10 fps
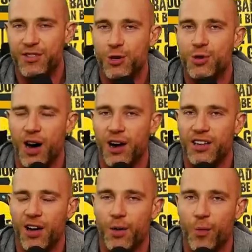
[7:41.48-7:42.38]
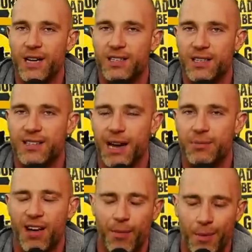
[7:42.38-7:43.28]
to do cardio and weights at the same
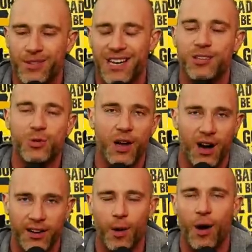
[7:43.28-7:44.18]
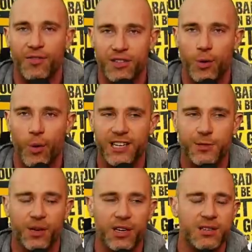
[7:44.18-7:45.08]
time, I would say do cardio after your weights
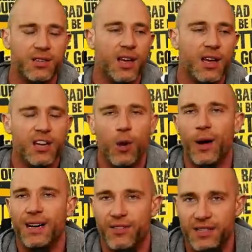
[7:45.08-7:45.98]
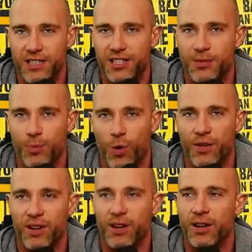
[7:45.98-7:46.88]
because, you know, weightlifting is just more of
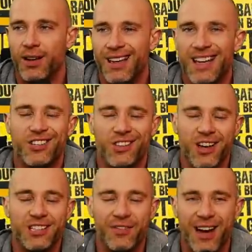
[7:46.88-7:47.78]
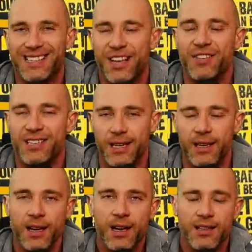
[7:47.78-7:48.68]
a exertive activity
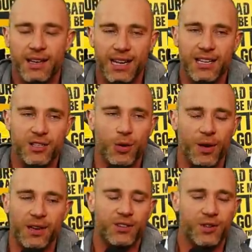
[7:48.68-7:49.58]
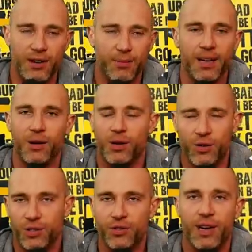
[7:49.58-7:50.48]
than it is doing a treadmill or a
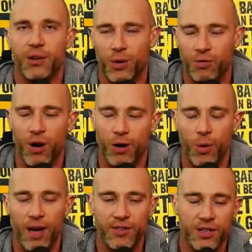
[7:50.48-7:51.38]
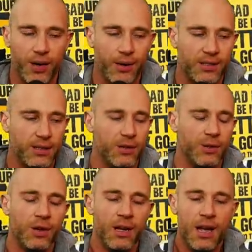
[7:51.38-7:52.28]
cross trainer or a row or whatever you're going to do.
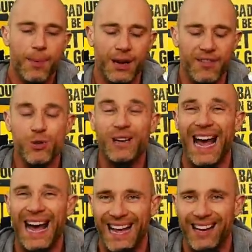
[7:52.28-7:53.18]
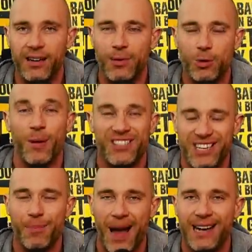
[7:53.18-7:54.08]
But if you can, I'm talking about
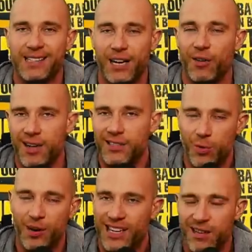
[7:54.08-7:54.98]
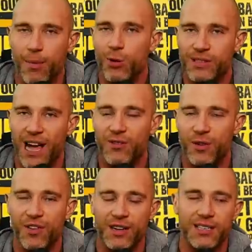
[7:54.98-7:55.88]
gym hacks here, right? So you want to get the most out of your
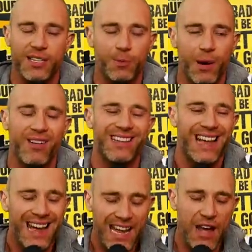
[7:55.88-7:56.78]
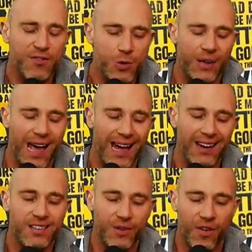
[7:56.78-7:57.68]
fitness experience. If you can,
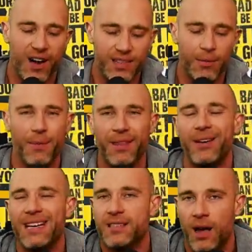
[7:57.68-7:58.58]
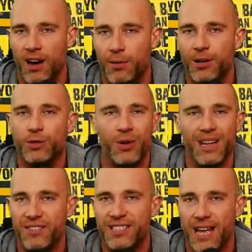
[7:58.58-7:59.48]
divide them up. Now, it is hard because we only
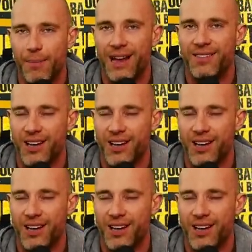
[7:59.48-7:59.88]
have a set amount of